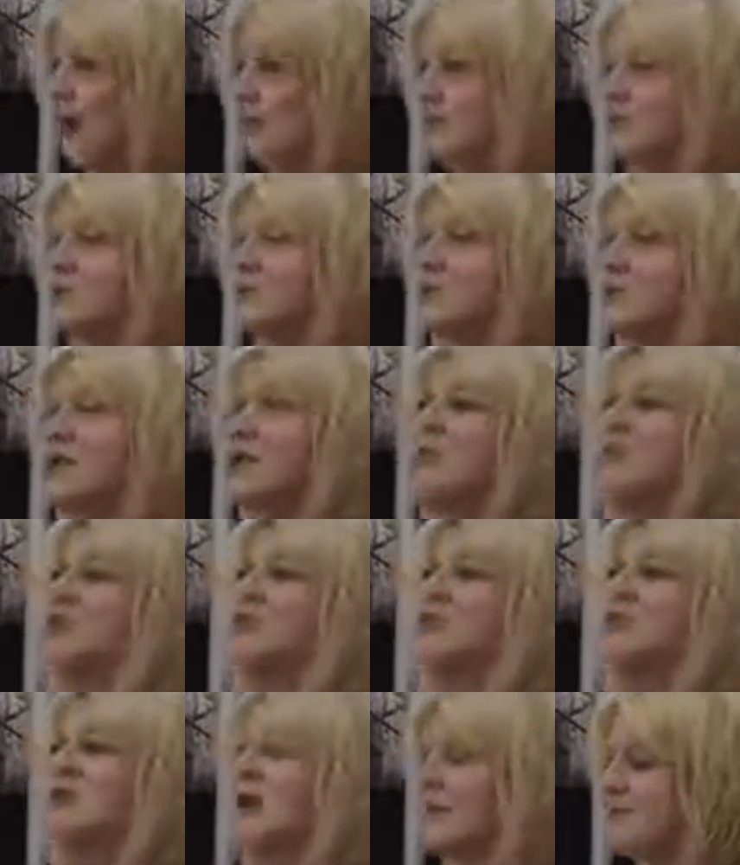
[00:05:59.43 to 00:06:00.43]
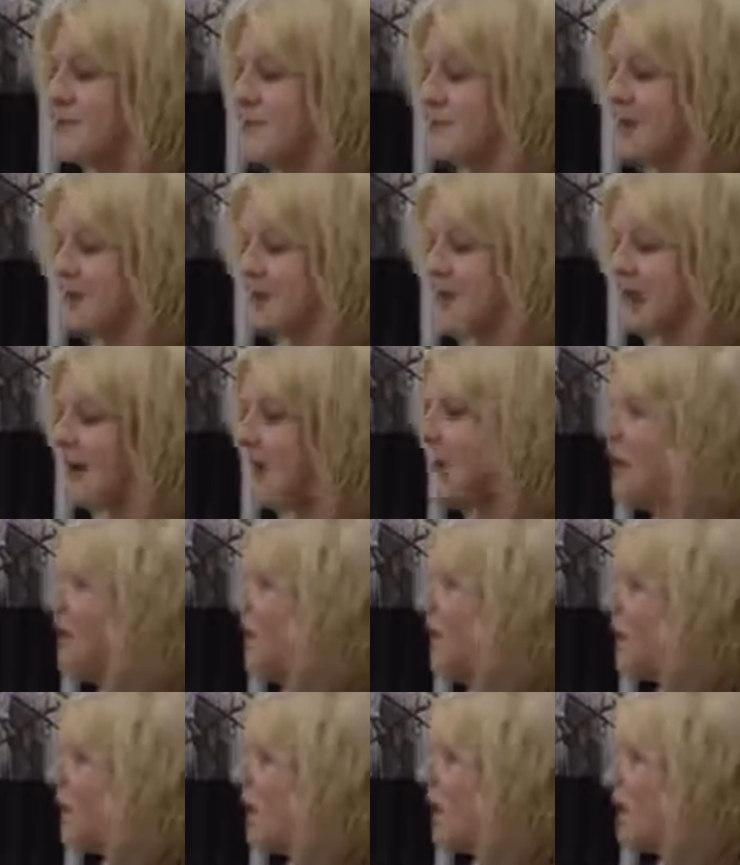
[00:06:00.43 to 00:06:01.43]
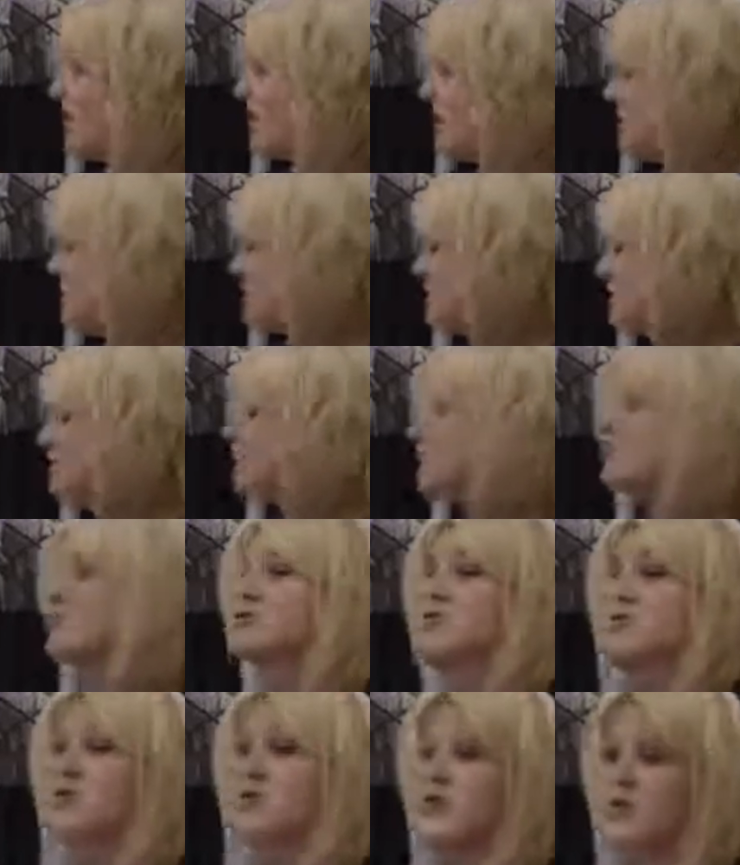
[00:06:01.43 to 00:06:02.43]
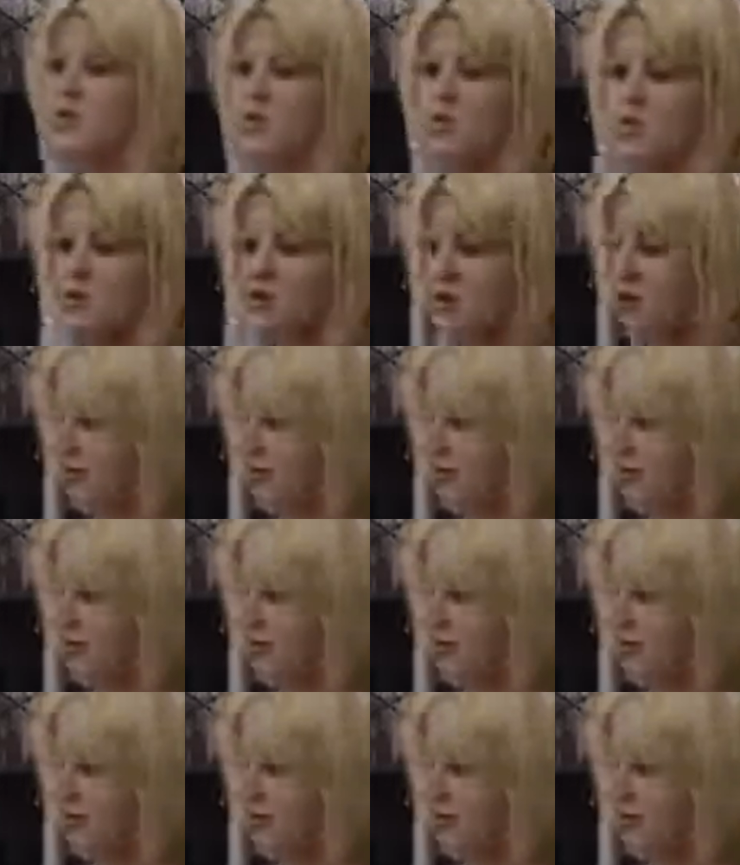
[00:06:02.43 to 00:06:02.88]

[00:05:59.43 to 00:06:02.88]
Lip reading: machine quilted upside down. Well, then there's these really cool